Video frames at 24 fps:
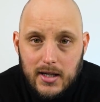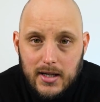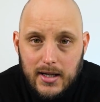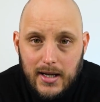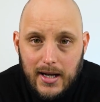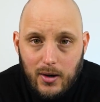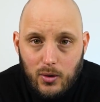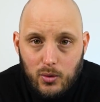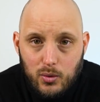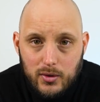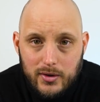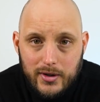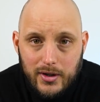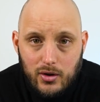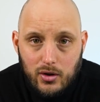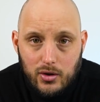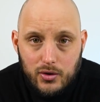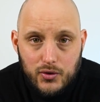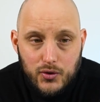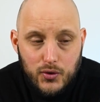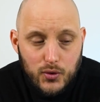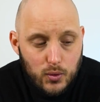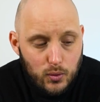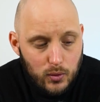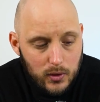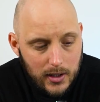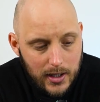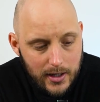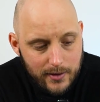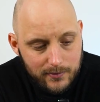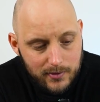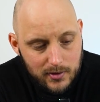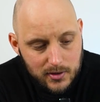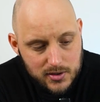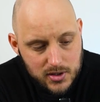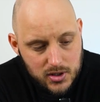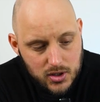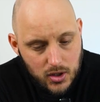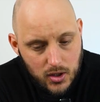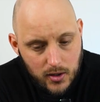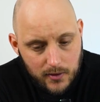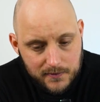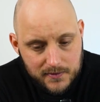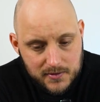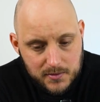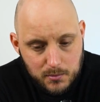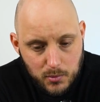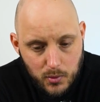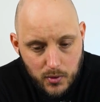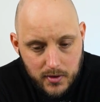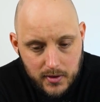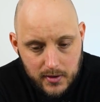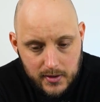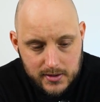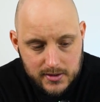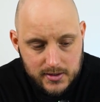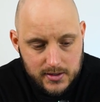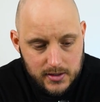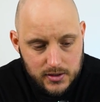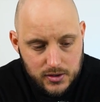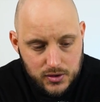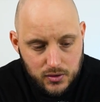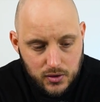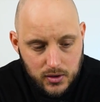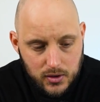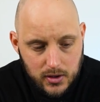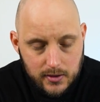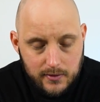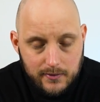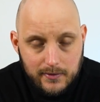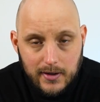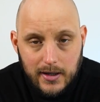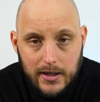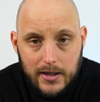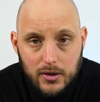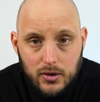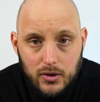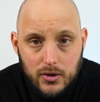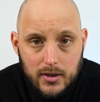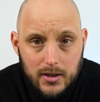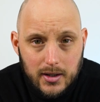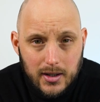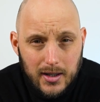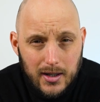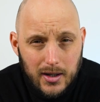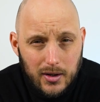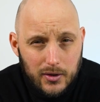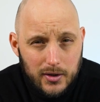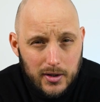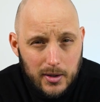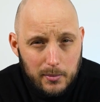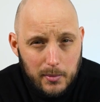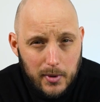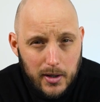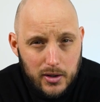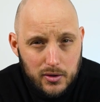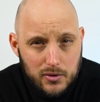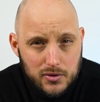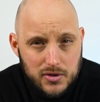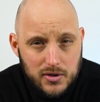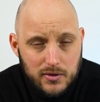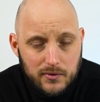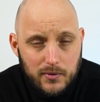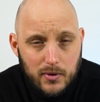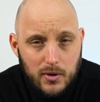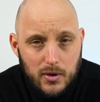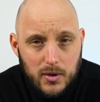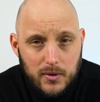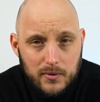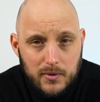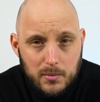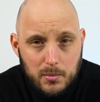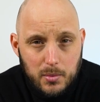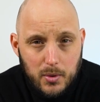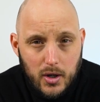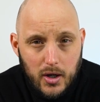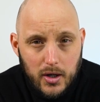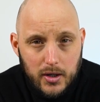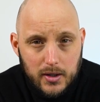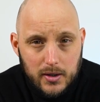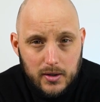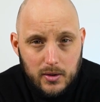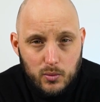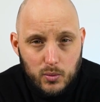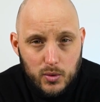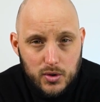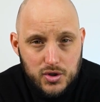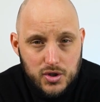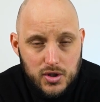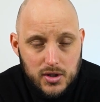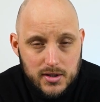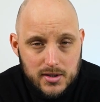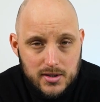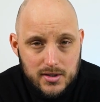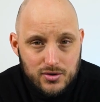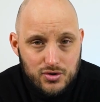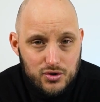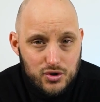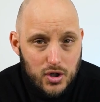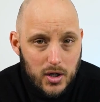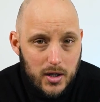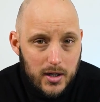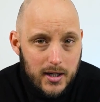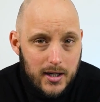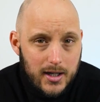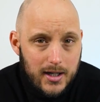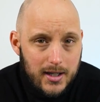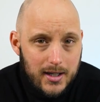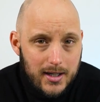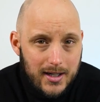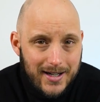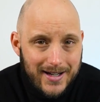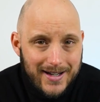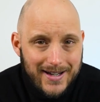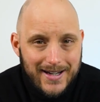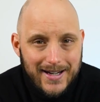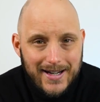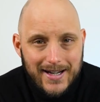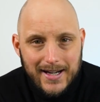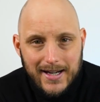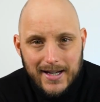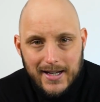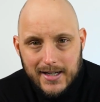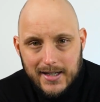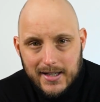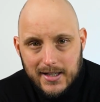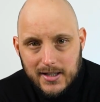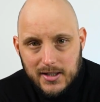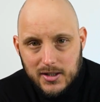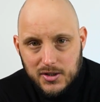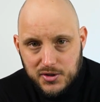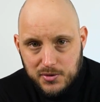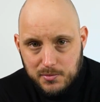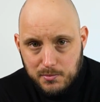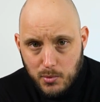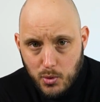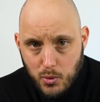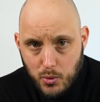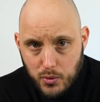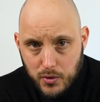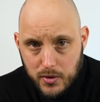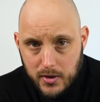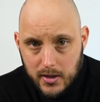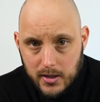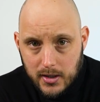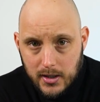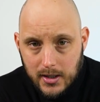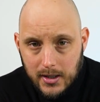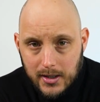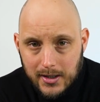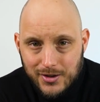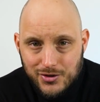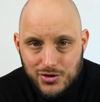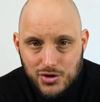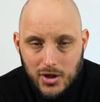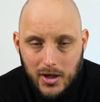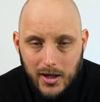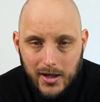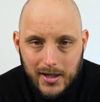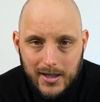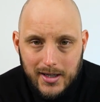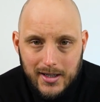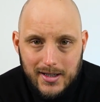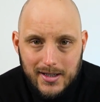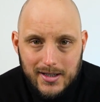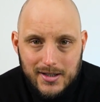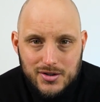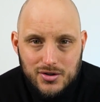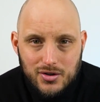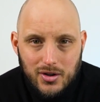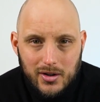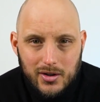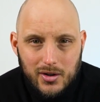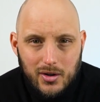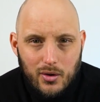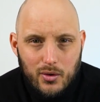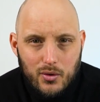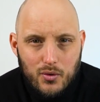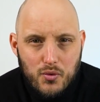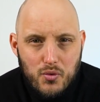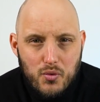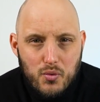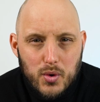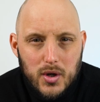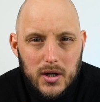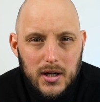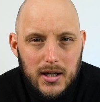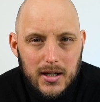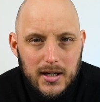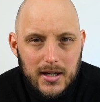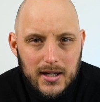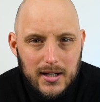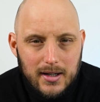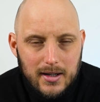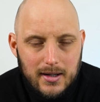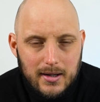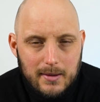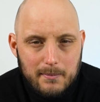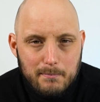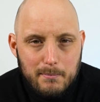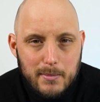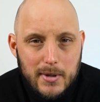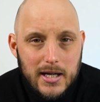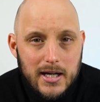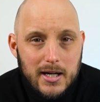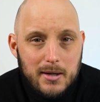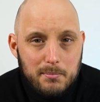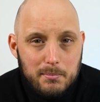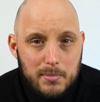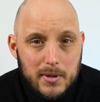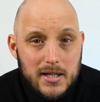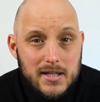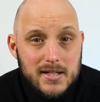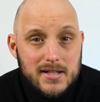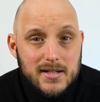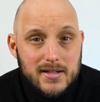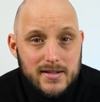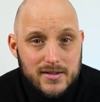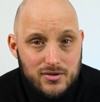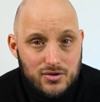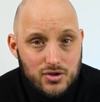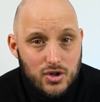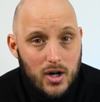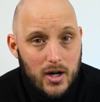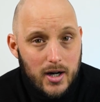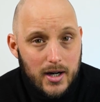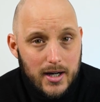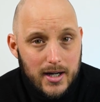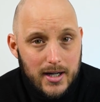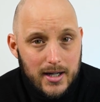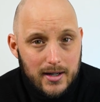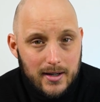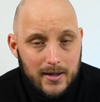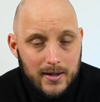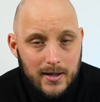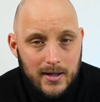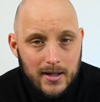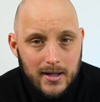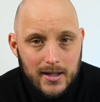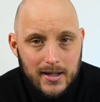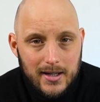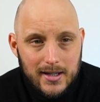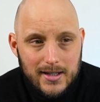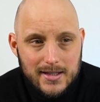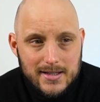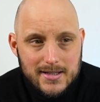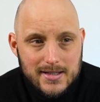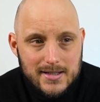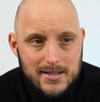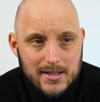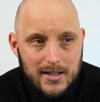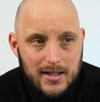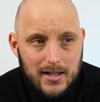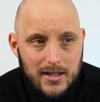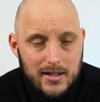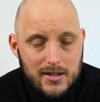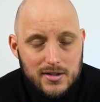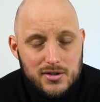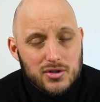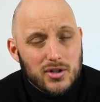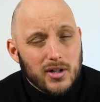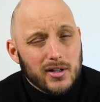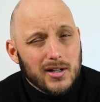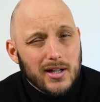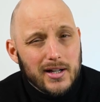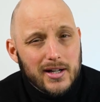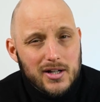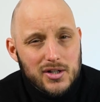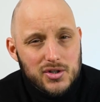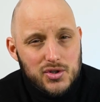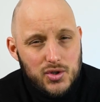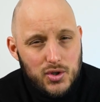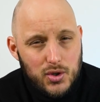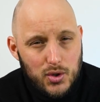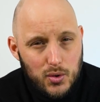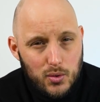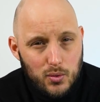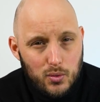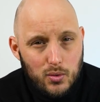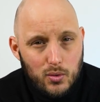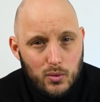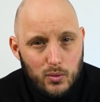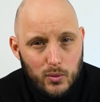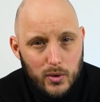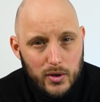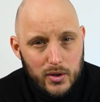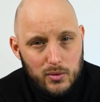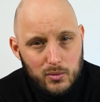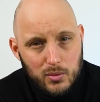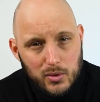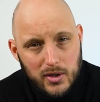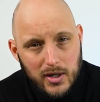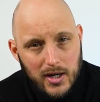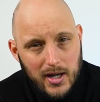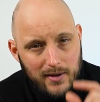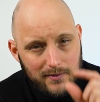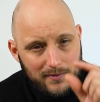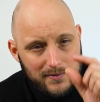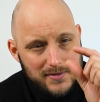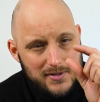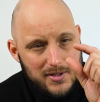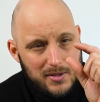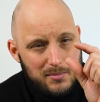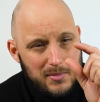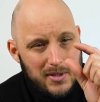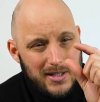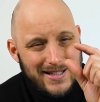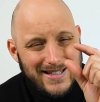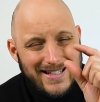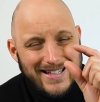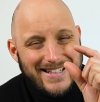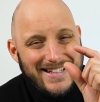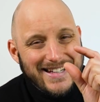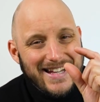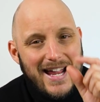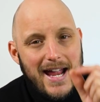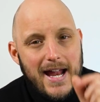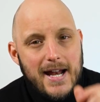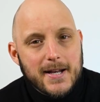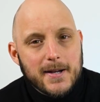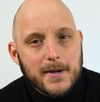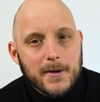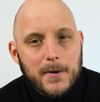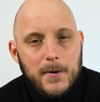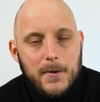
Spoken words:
Now, there are two levels of smoothness, as you can find on the menus in front of the product, which is chunky and smooth. Chunky is not really big pieces chunky. It's not like a stew where you would have something like that.